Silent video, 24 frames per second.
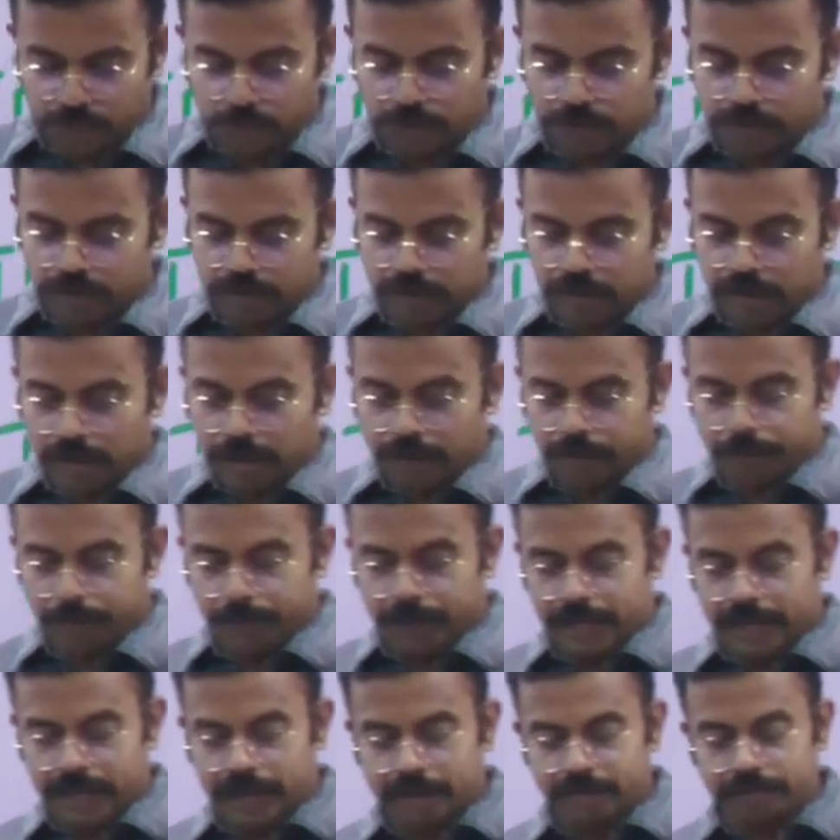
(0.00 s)
own
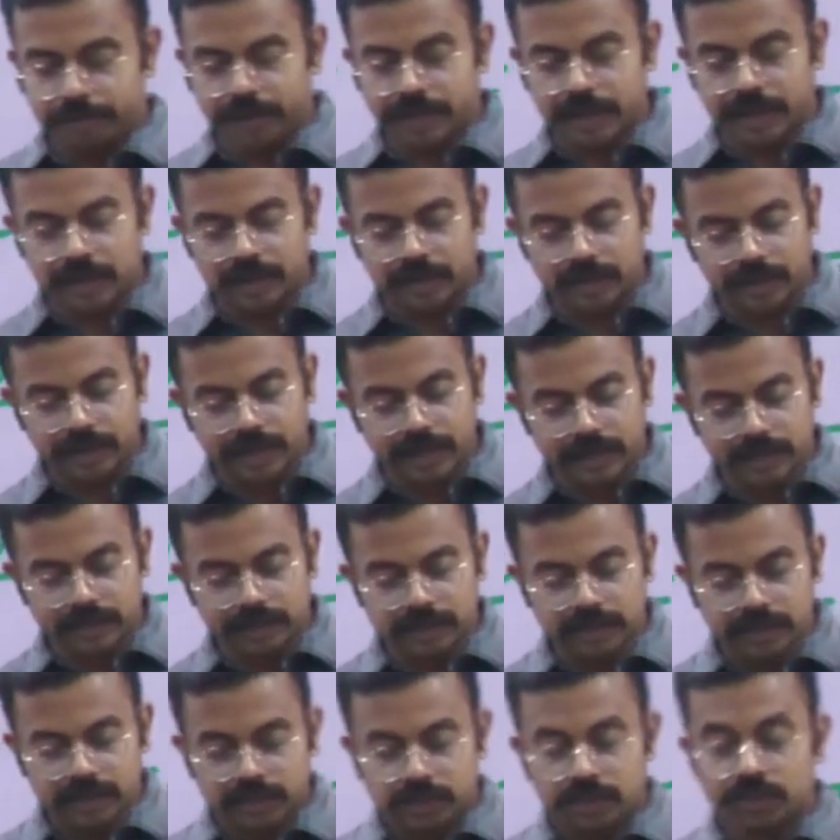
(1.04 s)
behavior,
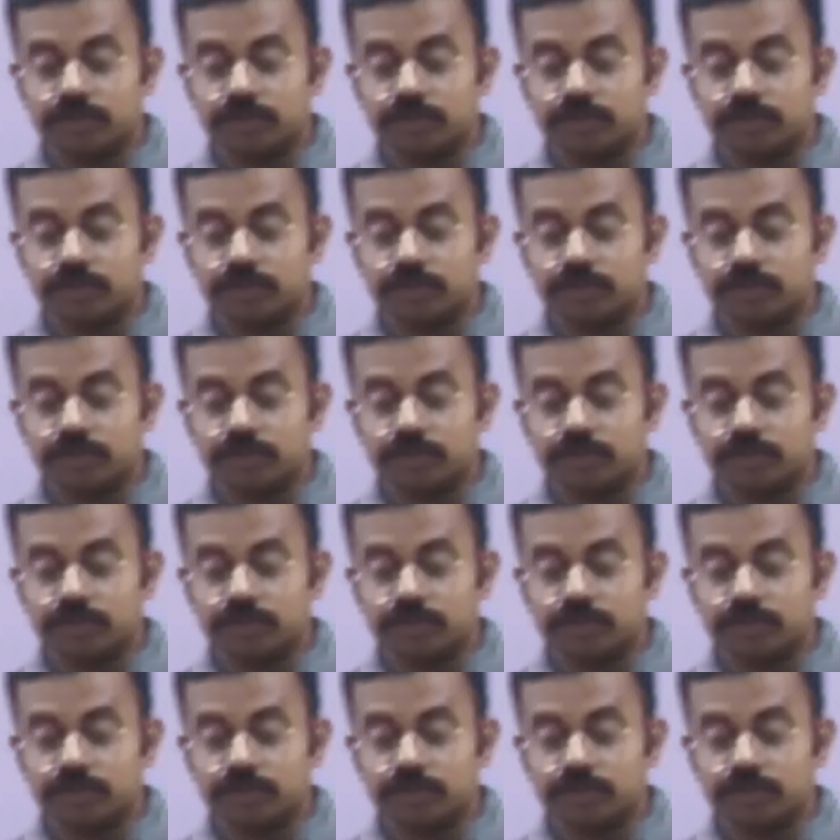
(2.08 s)
right?